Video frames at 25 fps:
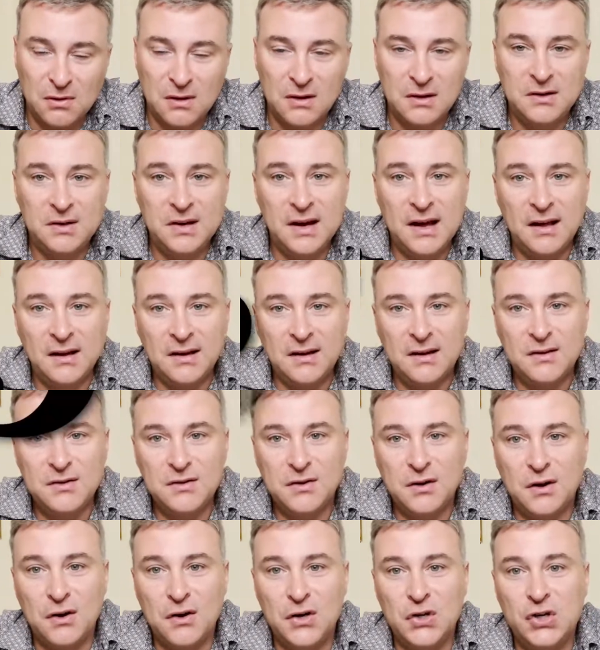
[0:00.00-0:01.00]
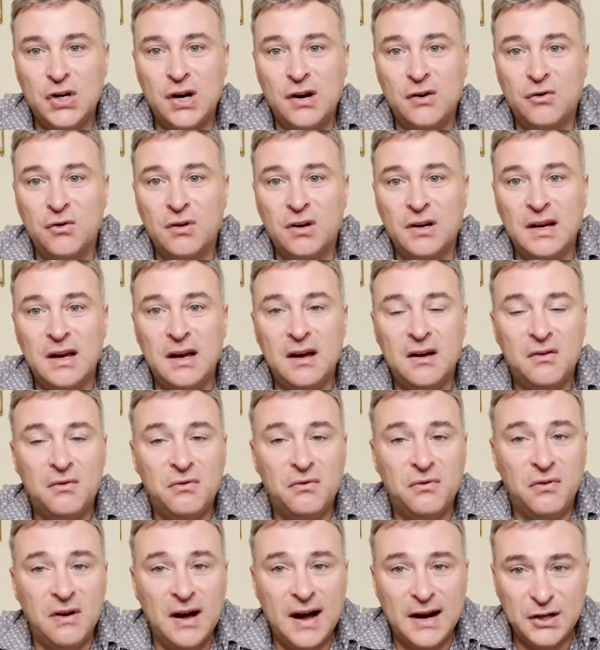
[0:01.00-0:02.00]
Italians are generally
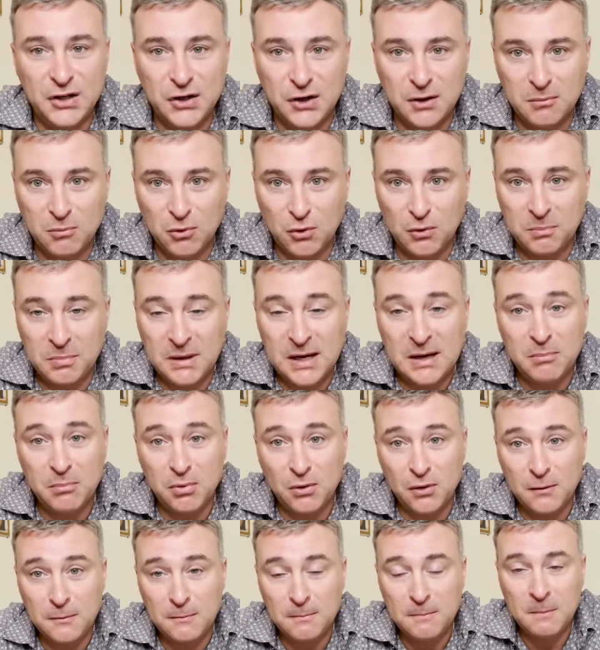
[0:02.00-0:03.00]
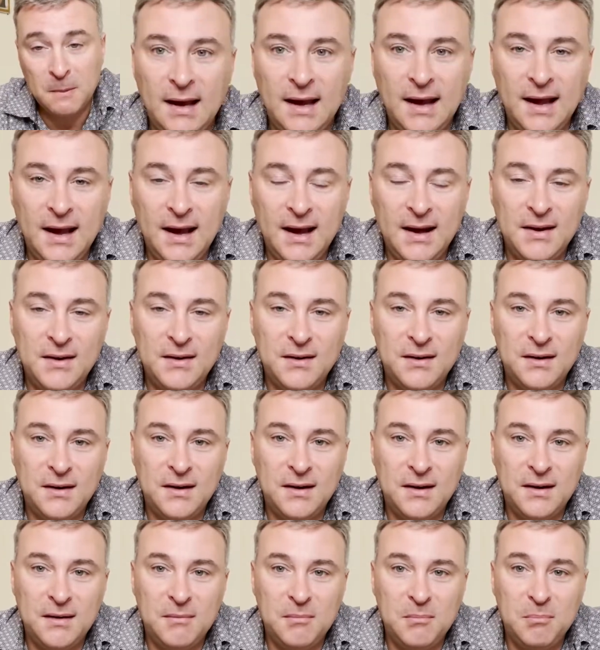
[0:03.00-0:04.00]
fashionable people, and
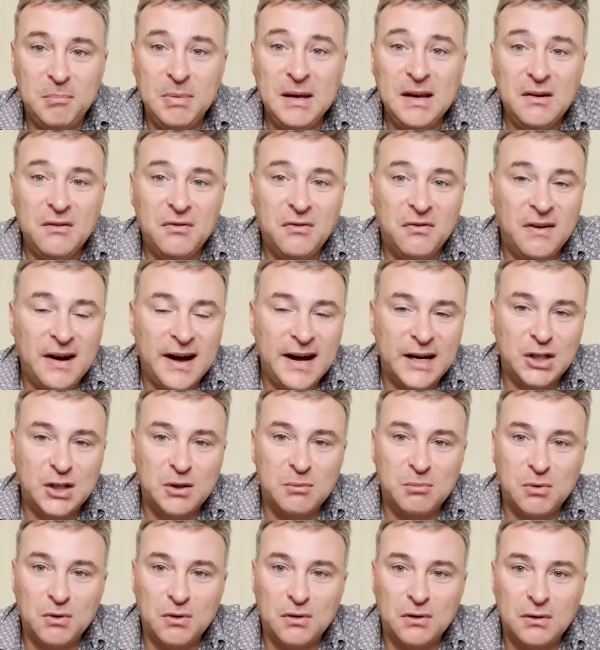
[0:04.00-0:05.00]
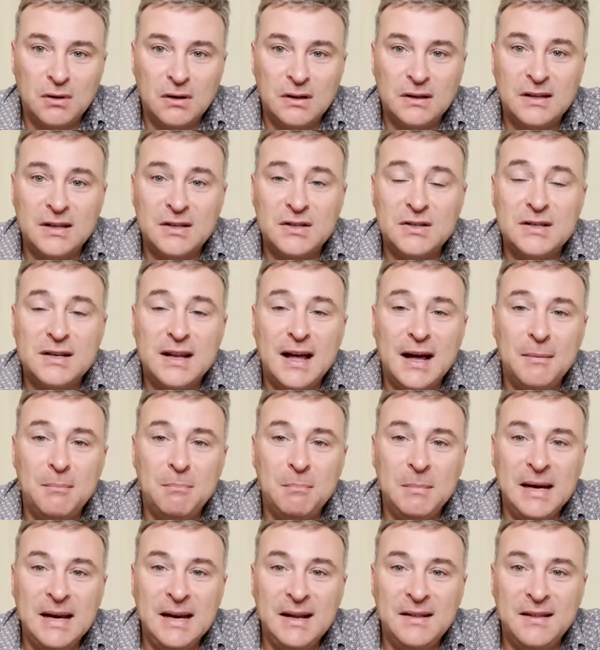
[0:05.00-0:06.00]
being fashionable does not
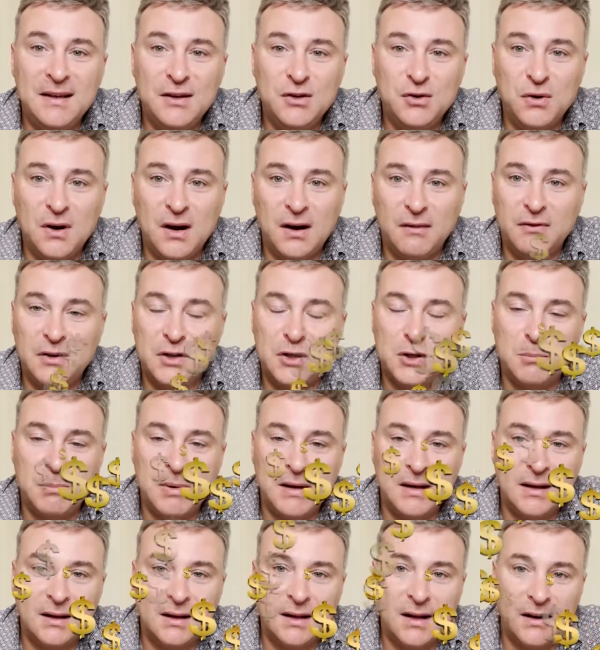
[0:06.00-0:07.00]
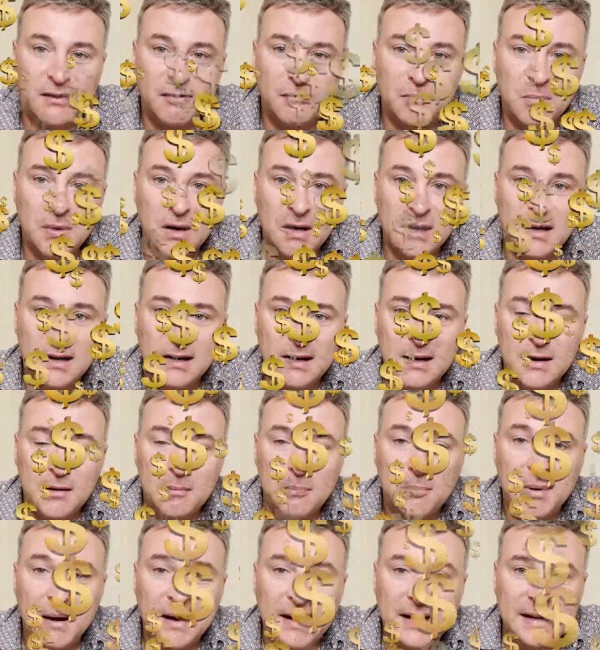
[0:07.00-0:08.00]
mean that you have to spend a lot of money
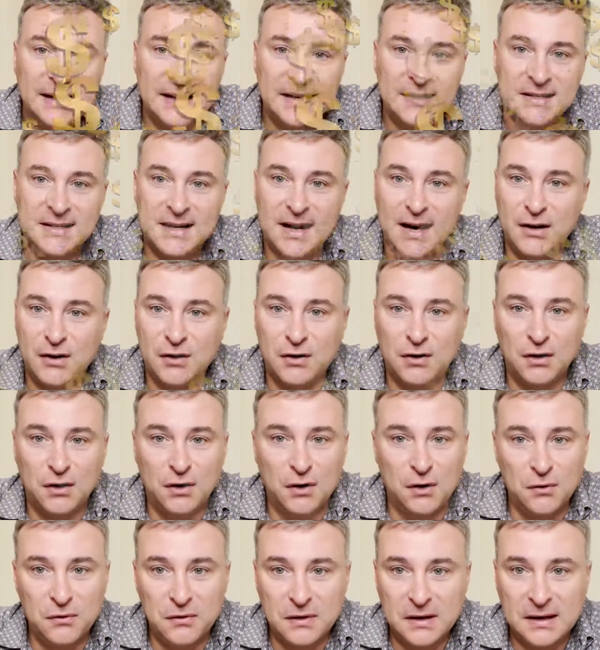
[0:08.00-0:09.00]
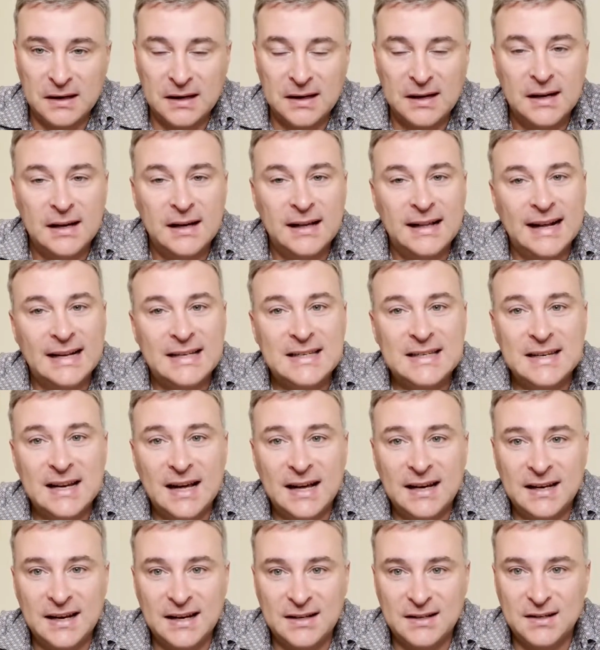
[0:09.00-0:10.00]
buying designer clothing. That's
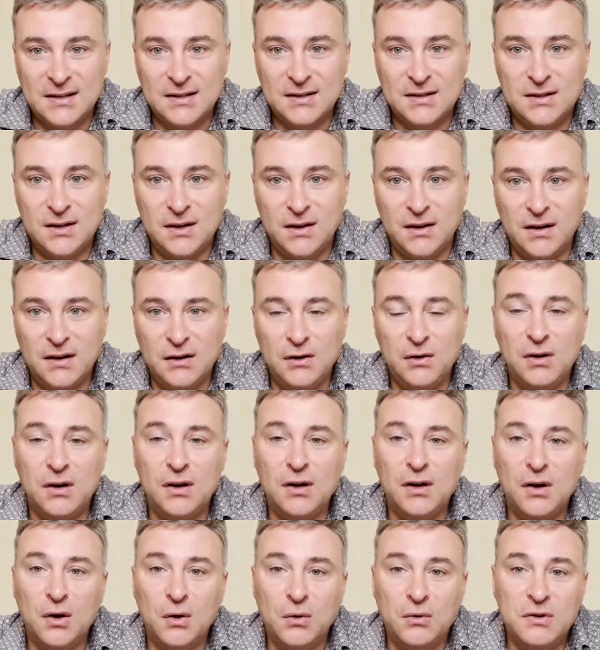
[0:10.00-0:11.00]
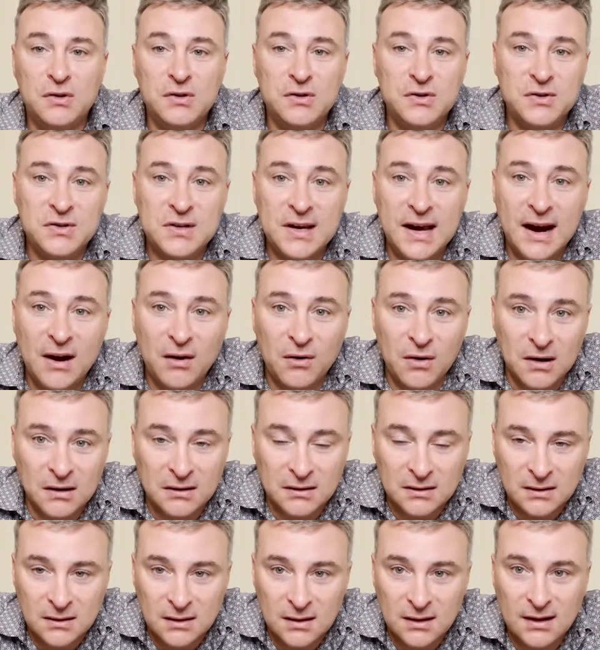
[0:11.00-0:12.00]
not necessary. You can go to
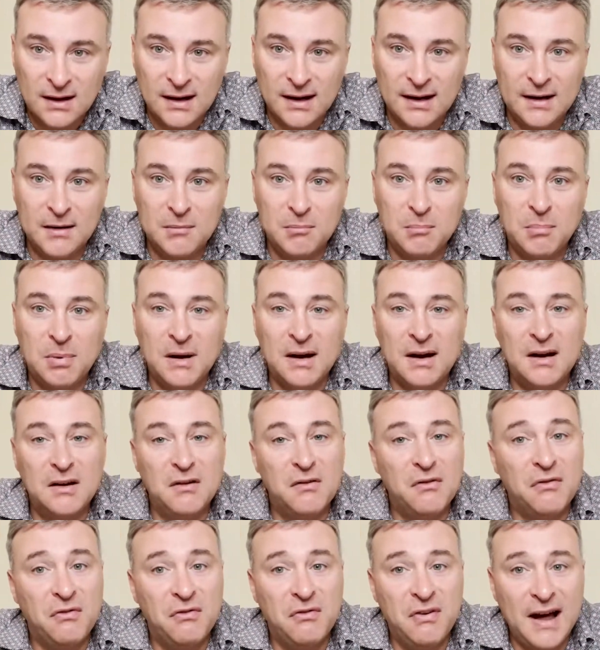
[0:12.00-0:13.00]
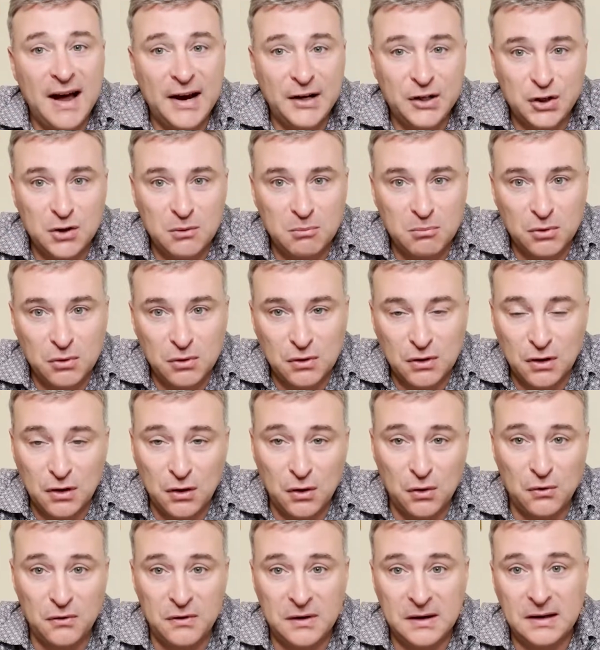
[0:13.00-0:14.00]
Zara and buy fashionable
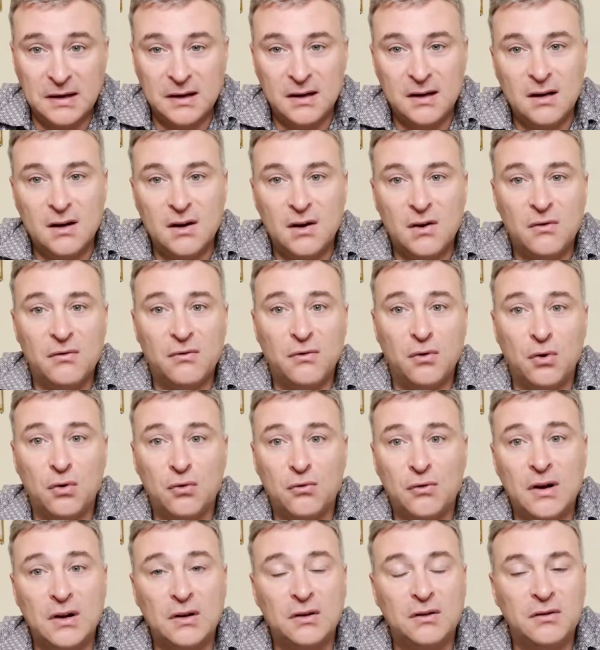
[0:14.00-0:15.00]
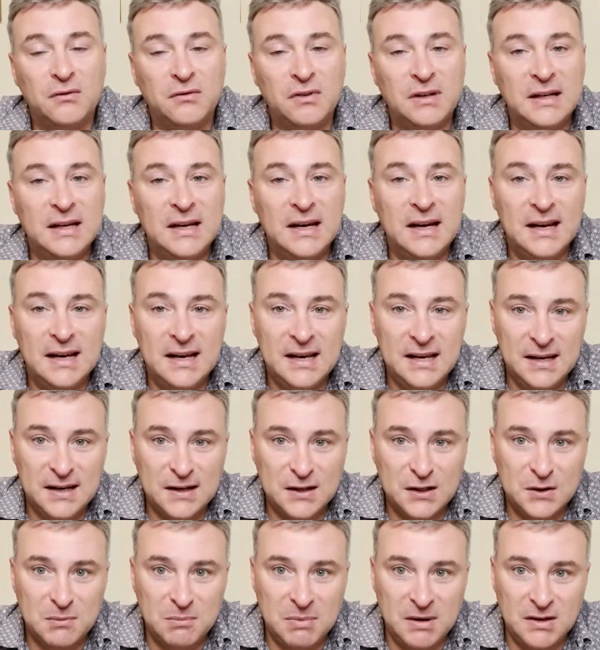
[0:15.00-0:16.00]
clothing for relatively
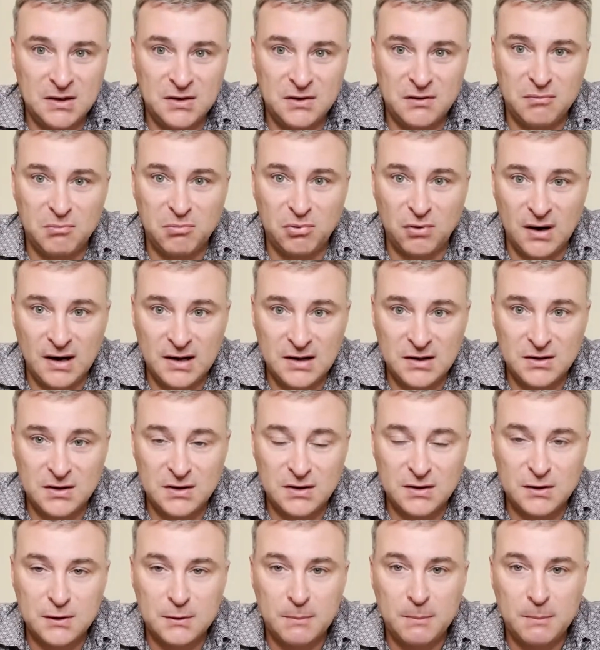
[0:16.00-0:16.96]
inexpensive prices.